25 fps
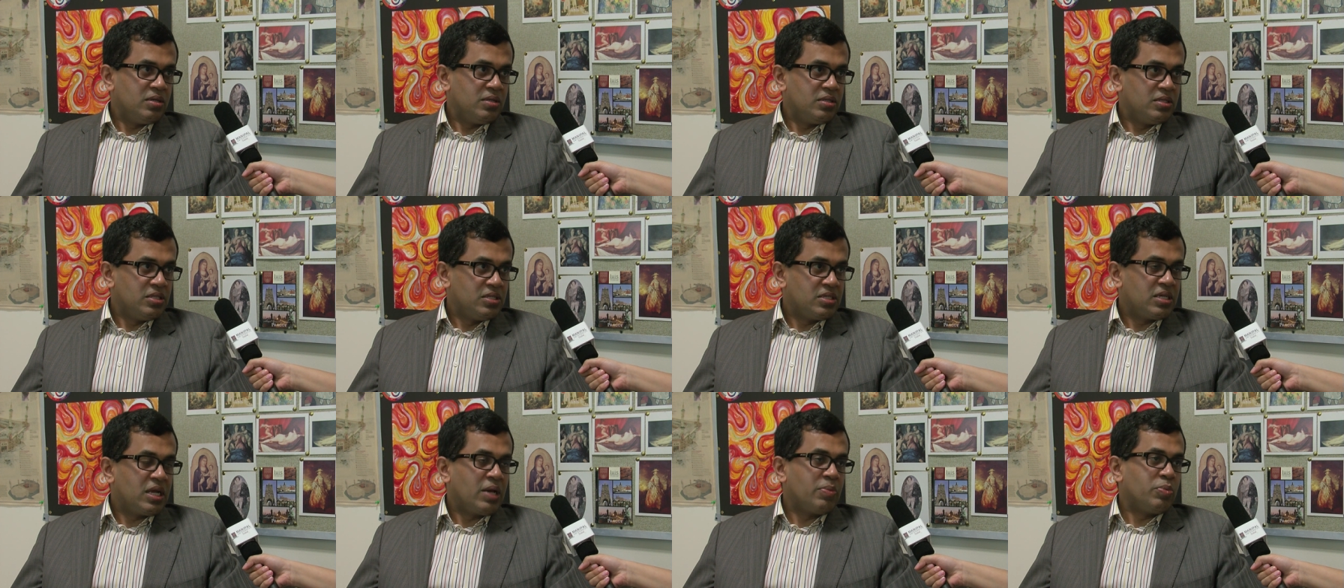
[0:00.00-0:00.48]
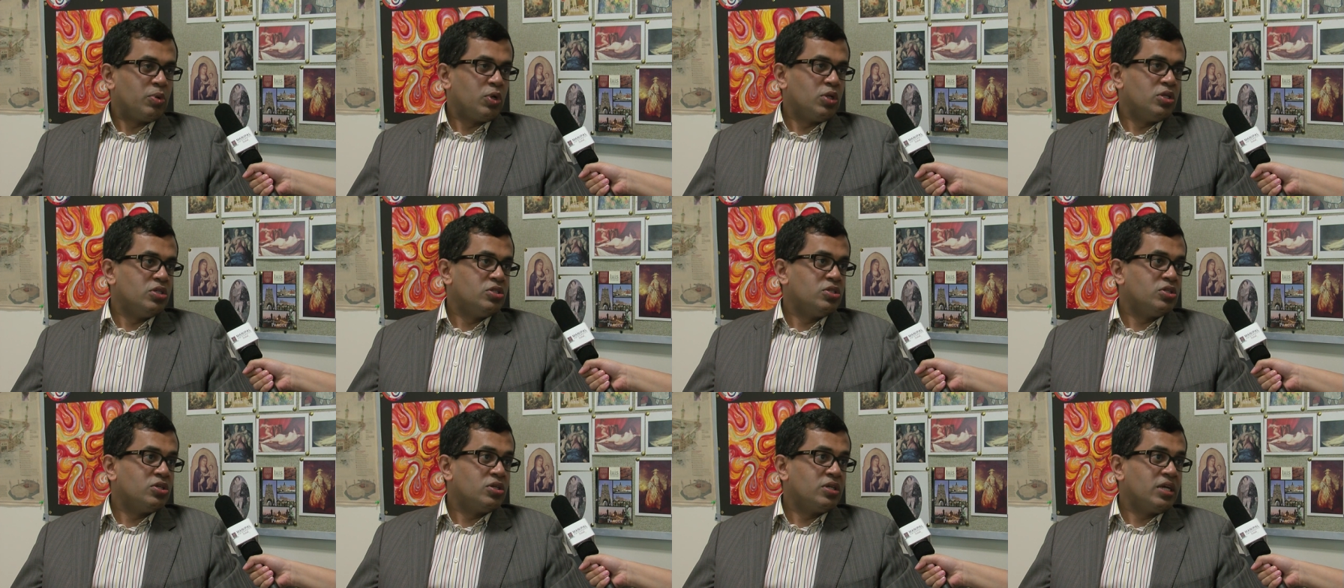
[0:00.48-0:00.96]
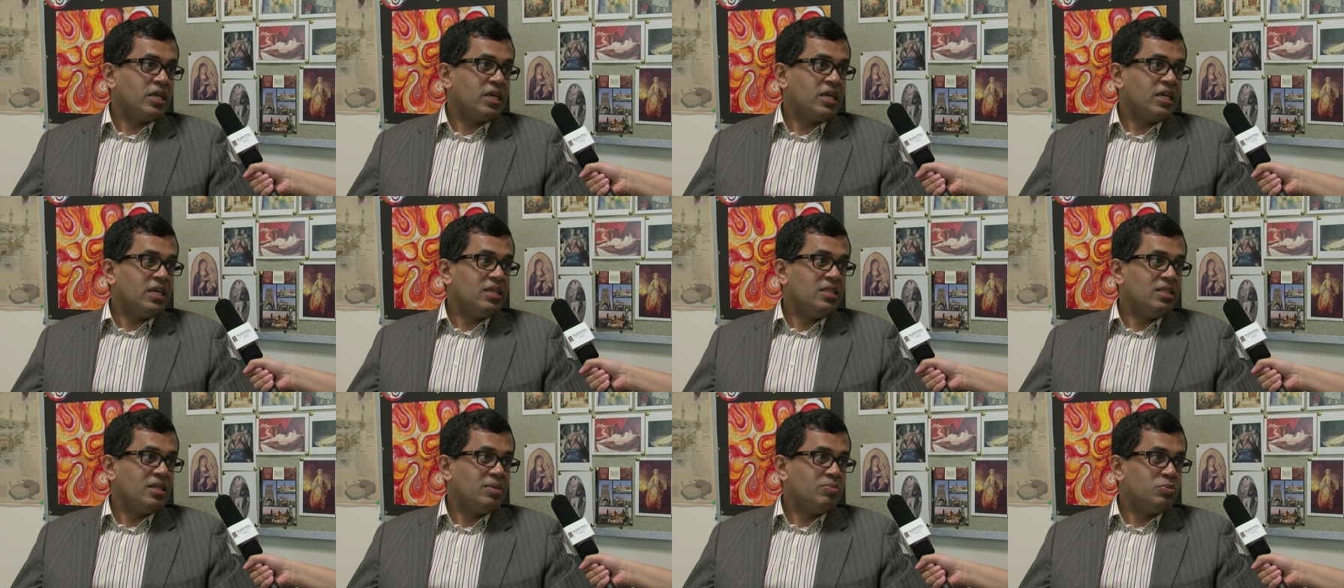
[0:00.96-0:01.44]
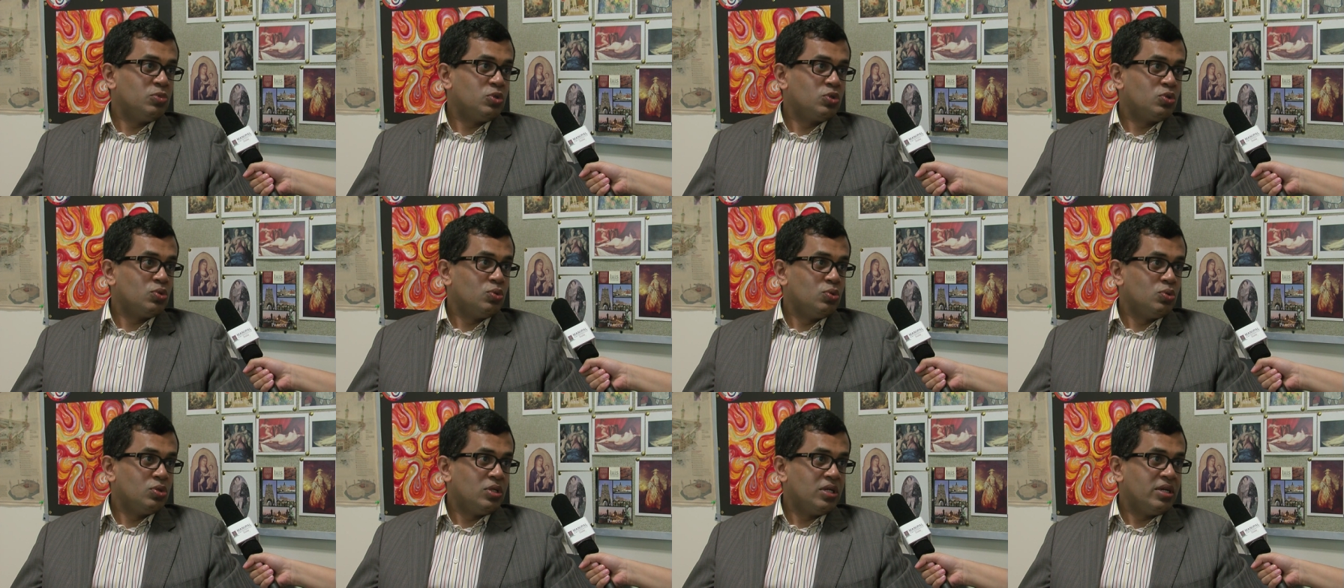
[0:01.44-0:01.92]
this typology or taking them
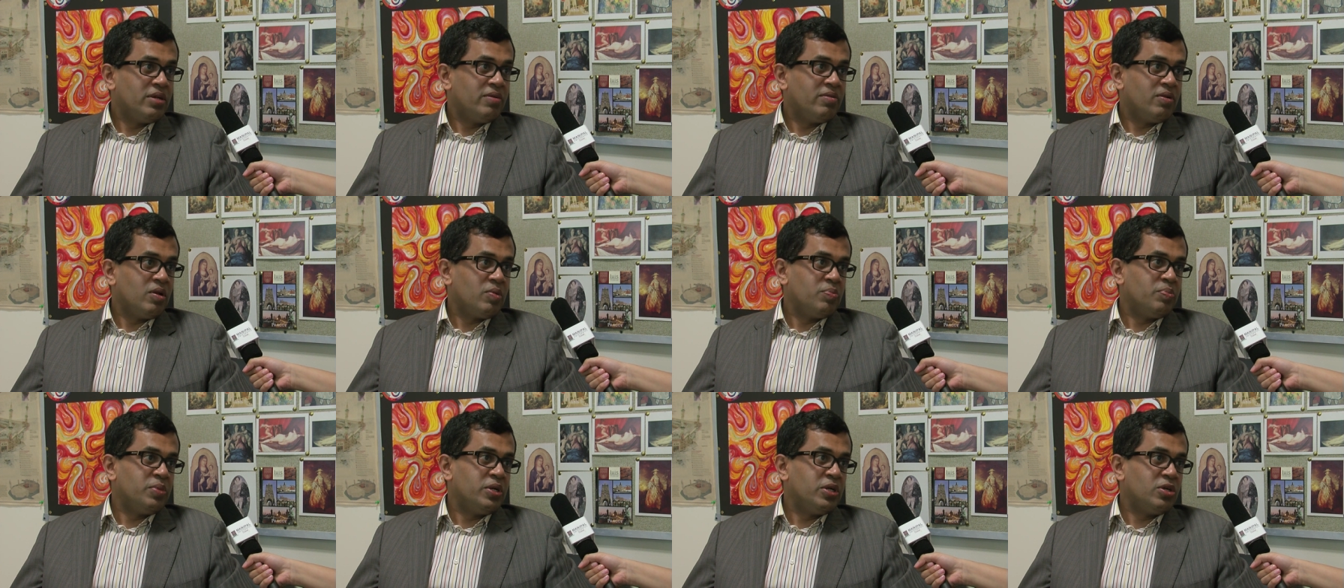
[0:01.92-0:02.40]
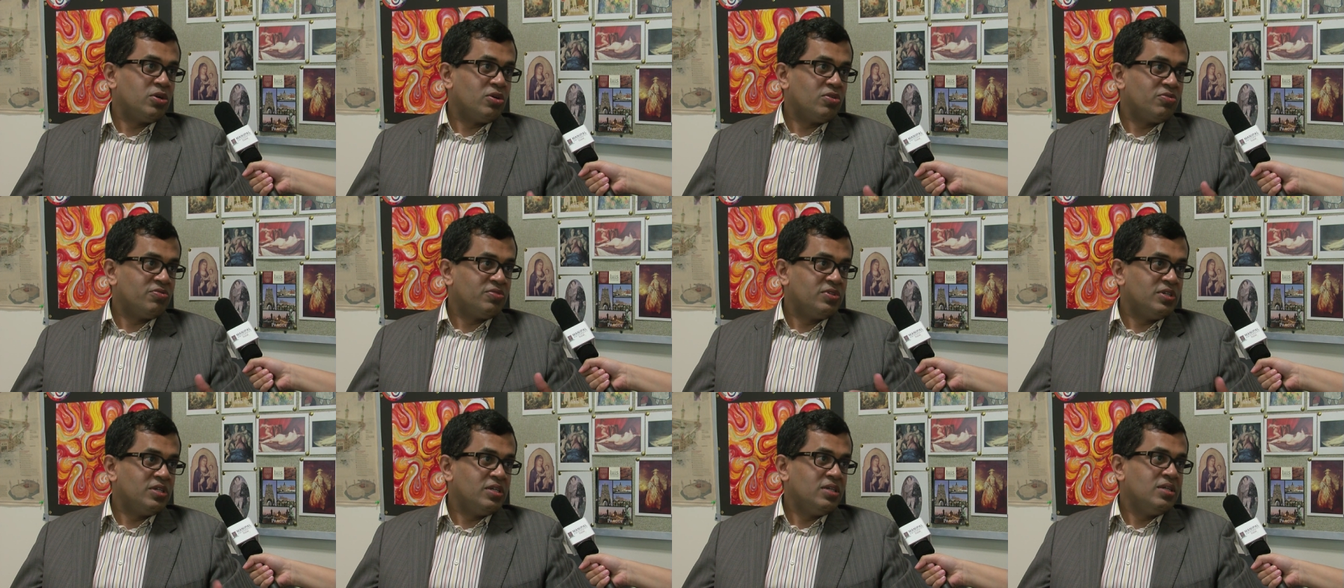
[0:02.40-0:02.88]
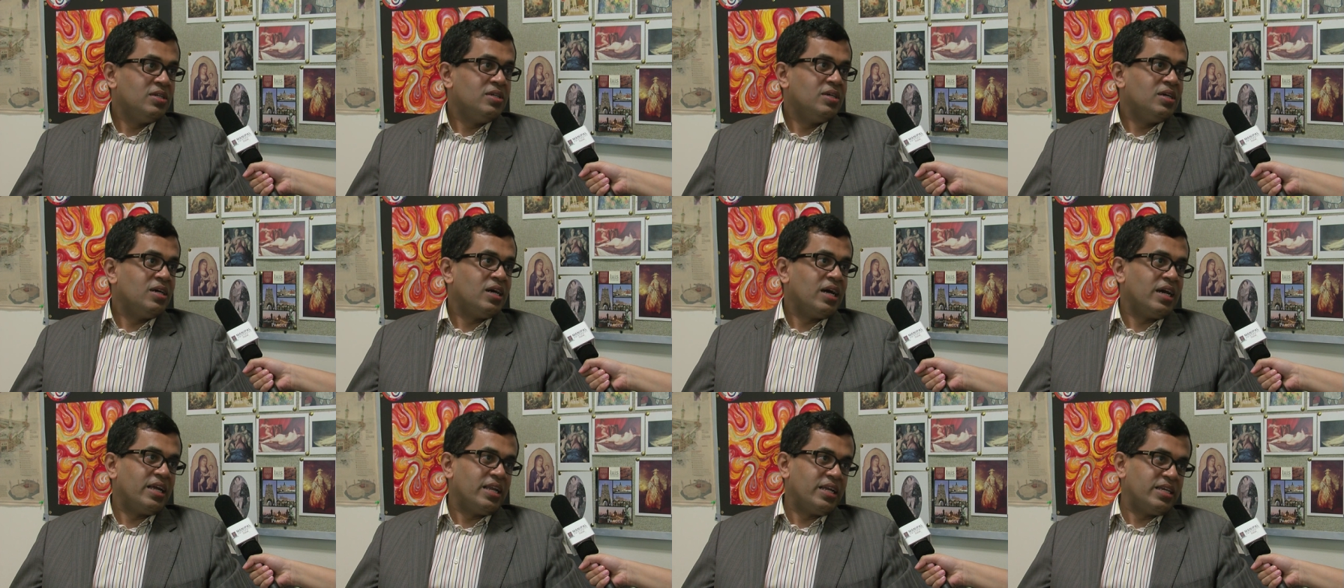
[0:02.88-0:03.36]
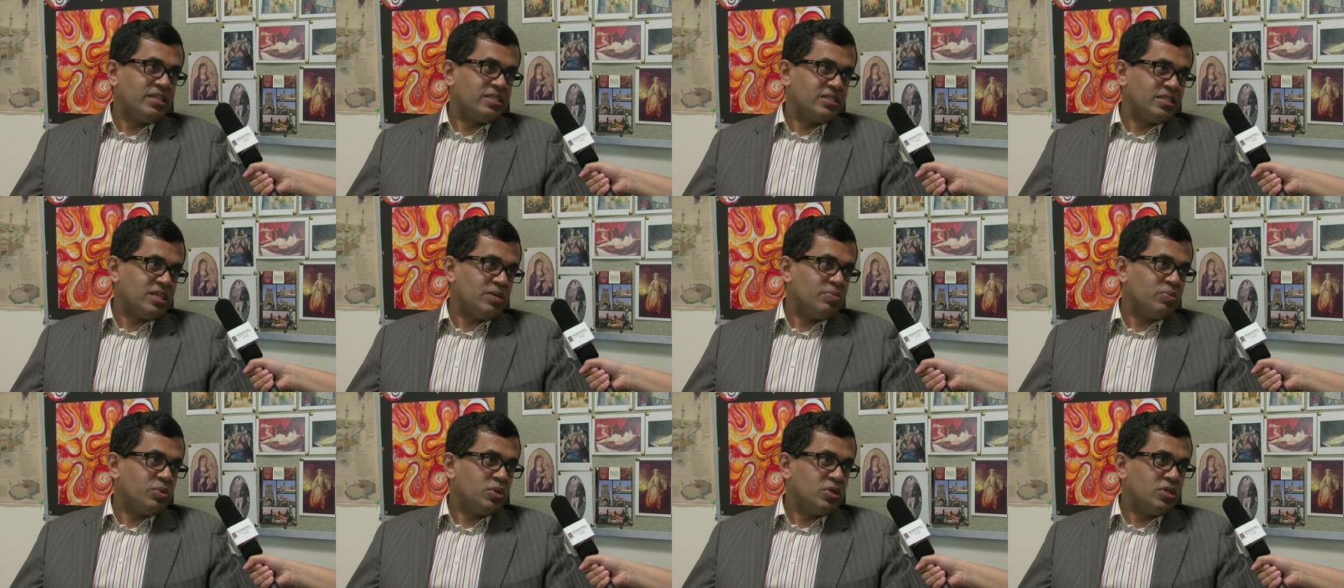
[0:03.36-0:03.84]
through the development of the high-rise
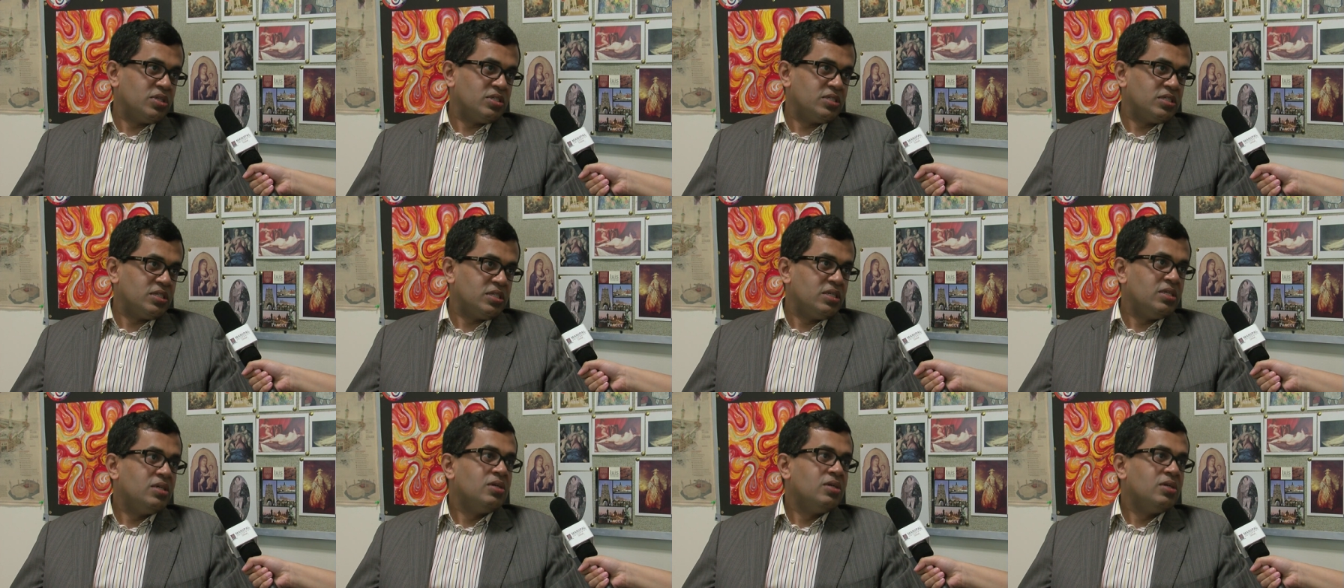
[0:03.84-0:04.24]
typology.